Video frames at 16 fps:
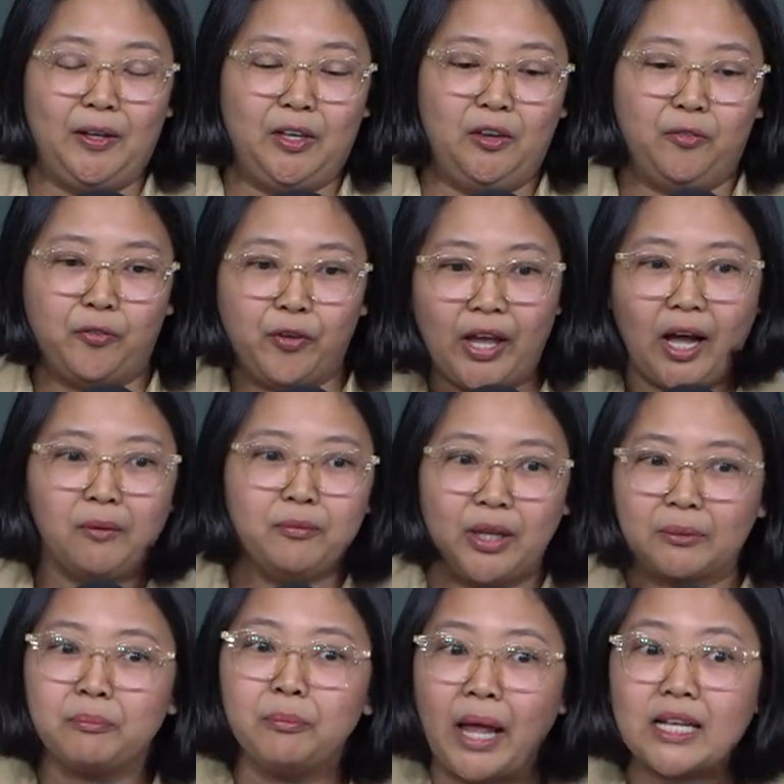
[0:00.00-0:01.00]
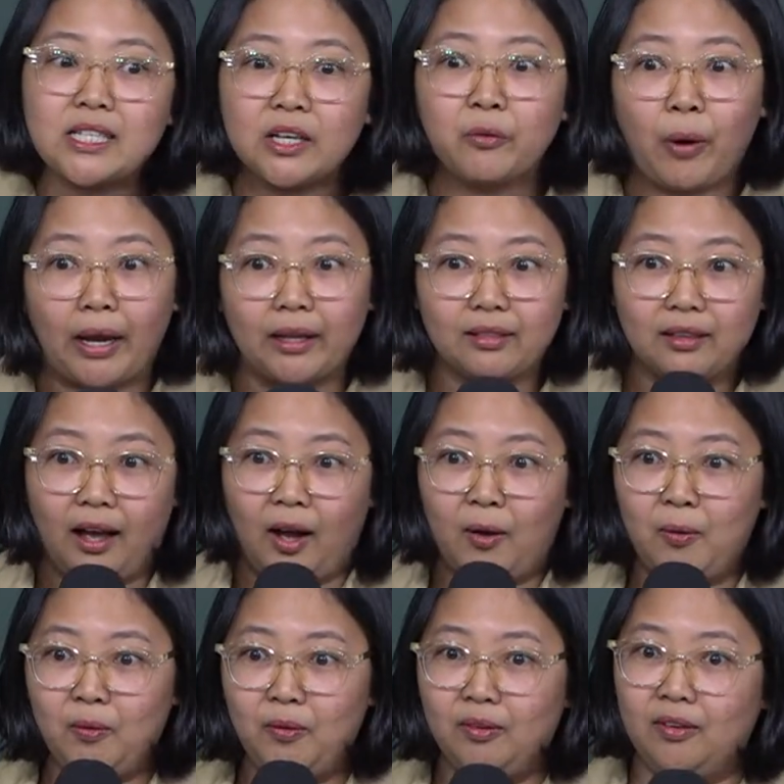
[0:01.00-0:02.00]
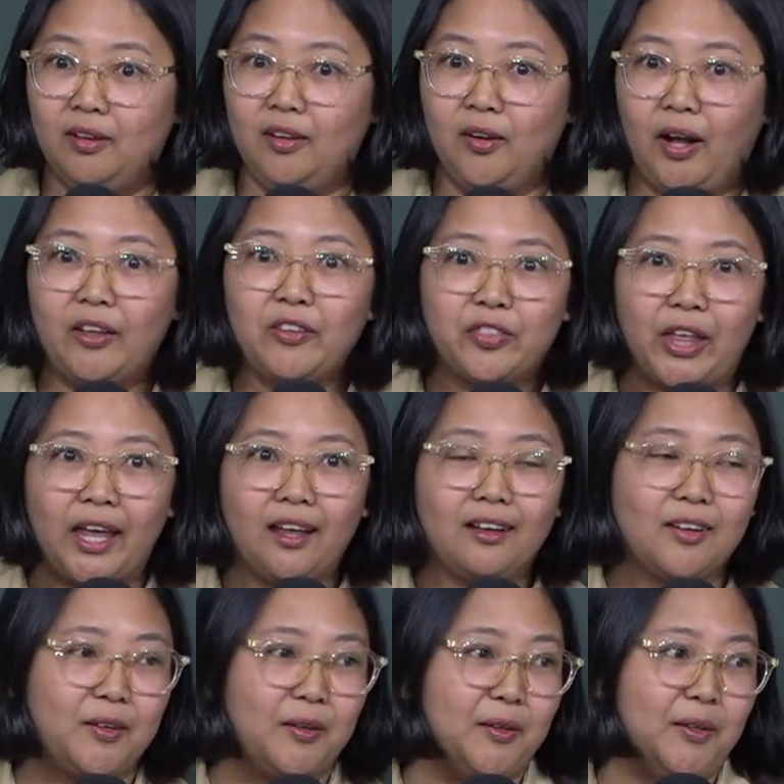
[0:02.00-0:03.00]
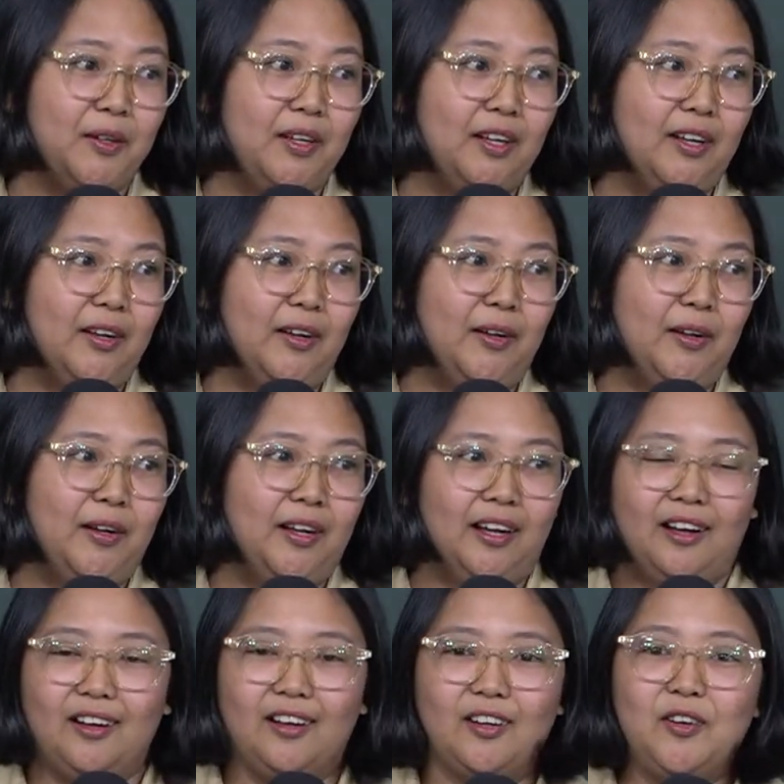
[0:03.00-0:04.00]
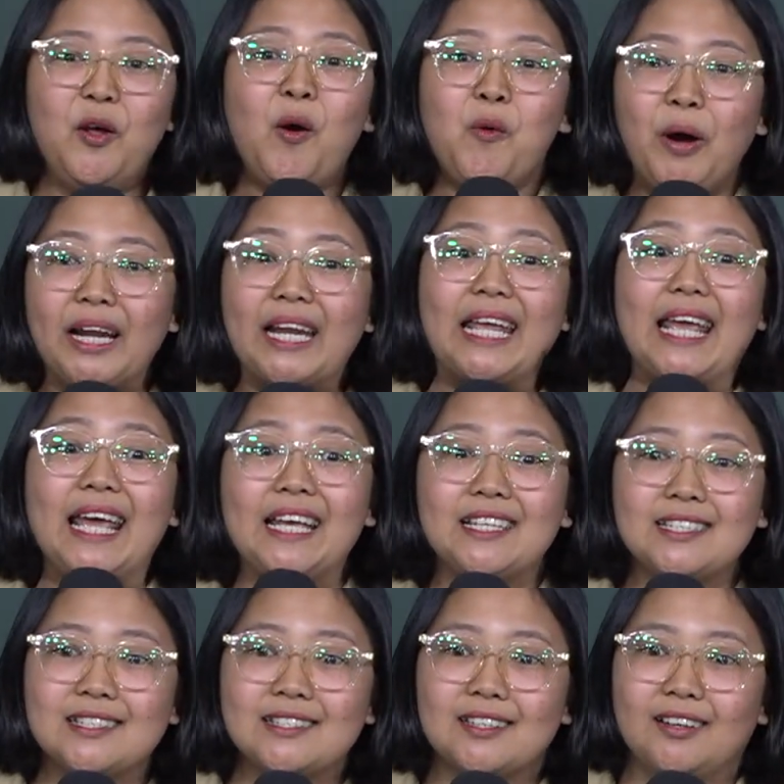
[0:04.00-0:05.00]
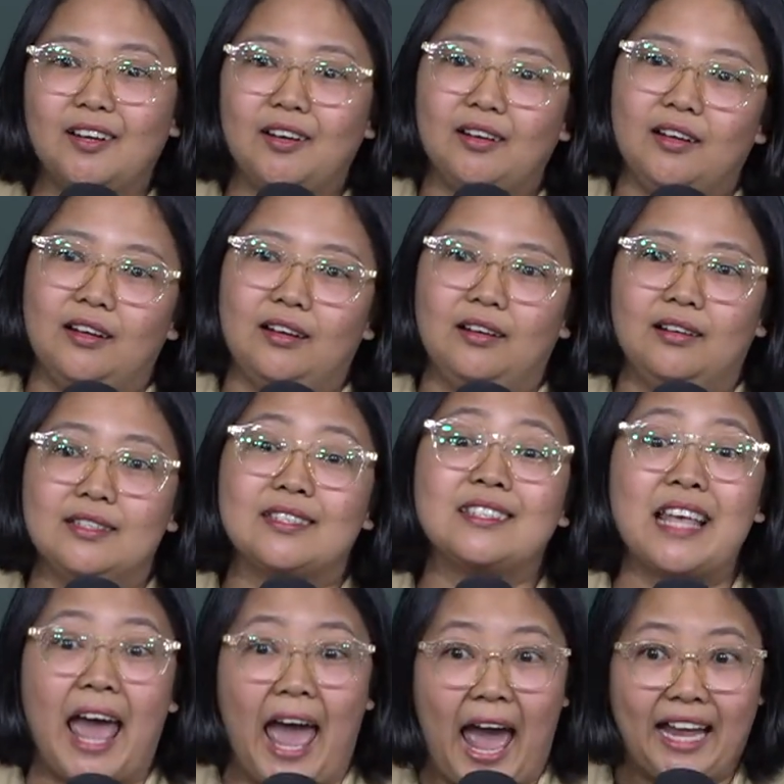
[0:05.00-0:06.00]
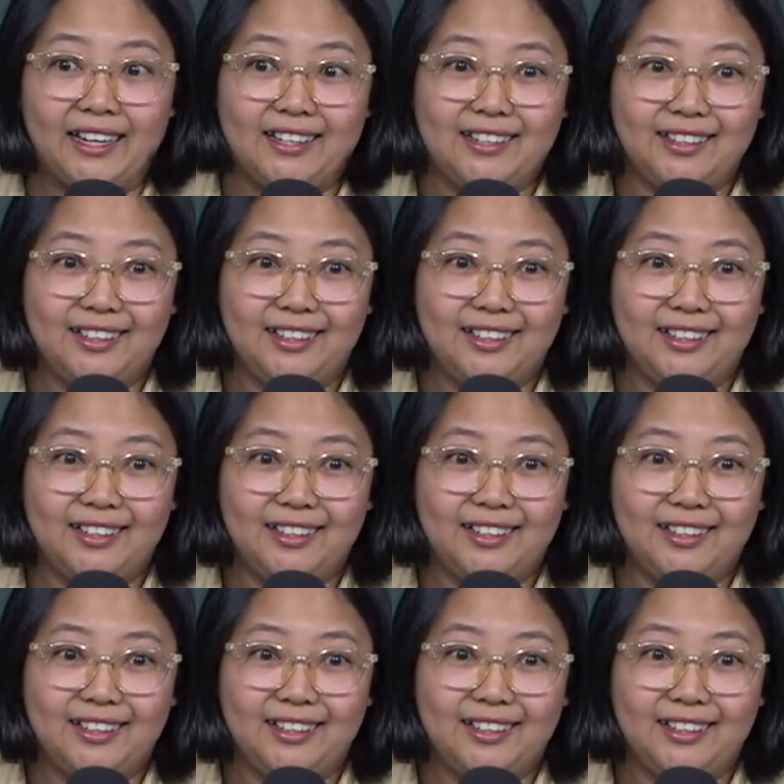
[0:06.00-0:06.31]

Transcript: If we have that blessing right now, I think no one is sad.